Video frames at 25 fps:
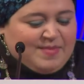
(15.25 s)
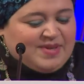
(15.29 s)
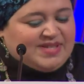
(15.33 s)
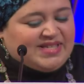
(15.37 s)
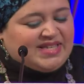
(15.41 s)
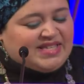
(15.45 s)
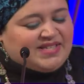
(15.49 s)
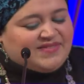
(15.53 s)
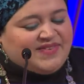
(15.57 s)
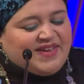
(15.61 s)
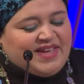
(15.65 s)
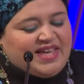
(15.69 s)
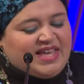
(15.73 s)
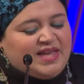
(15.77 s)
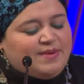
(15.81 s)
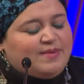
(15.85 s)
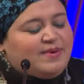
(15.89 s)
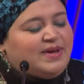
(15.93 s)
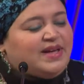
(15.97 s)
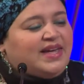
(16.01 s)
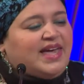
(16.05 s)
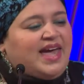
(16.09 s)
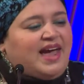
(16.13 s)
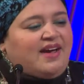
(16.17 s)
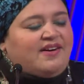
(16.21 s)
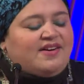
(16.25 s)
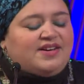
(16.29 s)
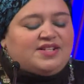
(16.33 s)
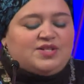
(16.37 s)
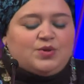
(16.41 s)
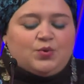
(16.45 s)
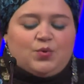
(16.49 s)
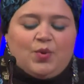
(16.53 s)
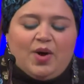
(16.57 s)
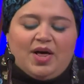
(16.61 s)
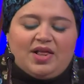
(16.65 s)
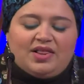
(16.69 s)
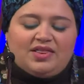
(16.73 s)
Mrs. Fahima
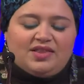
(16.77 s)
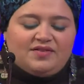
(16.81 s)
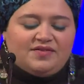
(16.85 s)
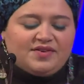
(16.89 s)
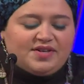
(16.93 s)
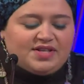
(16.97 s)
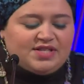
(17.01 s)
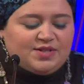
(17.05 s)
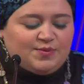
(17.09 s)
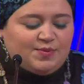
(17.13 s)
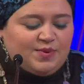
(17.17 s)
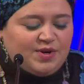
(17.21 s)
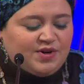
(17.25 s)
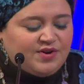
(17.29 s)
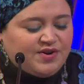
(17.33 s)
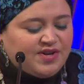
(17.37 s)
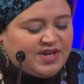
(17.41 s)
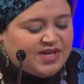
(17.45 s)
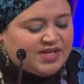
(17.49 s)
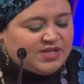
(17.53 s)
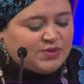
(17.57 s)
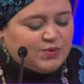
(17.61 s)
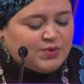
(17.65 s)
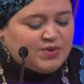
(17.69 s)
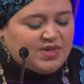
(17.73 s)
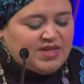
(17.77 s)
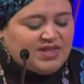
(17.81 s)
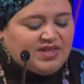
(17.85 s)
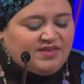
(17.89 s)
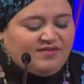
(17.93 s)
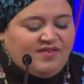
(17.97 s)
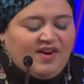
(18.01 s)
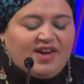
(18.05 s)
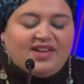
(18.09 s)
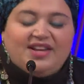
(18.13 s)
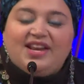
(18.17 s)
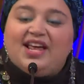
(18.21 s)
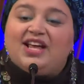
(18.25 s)
carries a wealth of experience within
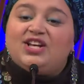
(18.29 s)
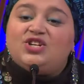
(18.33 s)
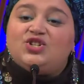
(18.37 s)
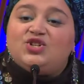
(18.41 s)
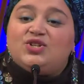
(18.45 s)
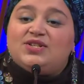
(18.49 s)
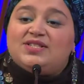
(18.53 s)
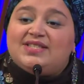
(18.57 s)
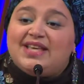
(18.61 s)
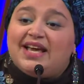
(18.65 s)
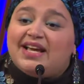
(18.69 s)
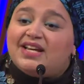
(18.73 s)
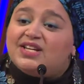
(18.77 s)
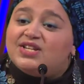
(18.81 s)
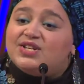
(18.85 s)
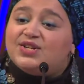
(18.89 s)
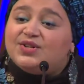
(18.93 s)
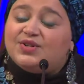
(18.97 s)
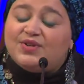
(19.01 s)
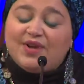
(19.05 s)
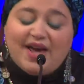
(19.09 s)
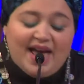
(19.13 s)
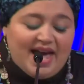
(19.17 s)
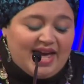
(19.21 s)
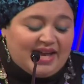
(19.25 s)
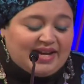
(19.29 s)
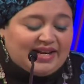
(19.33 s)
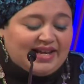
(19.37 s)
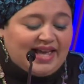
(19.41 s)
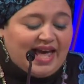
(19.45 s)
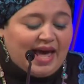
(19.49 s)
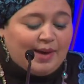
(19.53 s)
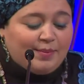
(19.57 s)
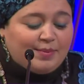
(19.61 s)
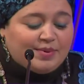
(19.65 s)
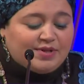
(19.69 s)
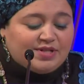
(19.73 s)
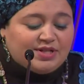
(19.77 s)
the financial sector
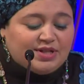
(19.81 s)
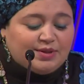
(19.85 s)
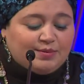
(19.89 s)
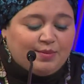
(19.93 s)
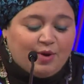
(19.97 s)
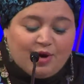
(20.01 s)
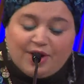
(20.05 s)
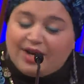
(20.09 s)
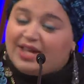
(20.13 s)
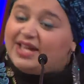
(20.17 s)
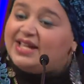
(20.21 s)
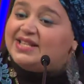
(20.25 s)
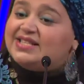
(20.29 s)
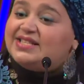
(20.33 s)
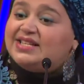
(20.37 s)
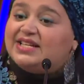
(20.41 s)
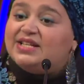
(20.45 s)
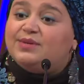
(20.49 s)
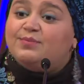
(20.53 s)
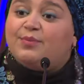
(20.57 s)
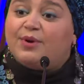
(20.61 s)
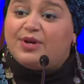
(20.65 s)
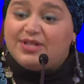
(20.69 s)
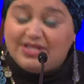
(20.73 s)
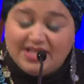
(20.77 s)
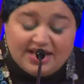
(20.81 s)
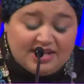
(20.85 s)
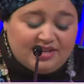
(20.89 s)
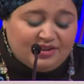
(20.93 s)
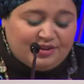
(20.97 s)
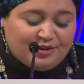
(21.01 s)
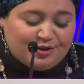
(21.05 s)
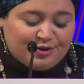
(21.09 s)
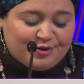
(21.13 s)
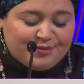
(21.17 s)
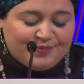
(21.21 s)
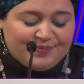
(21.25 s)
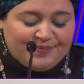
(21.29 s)
and capital markets in
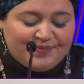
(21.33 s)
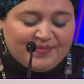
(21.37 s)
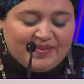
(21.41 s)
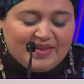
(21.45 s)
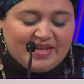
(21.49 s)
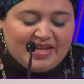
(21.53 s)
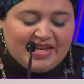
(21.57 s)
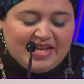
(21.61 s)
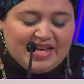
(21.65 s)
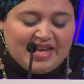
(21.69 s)
particular.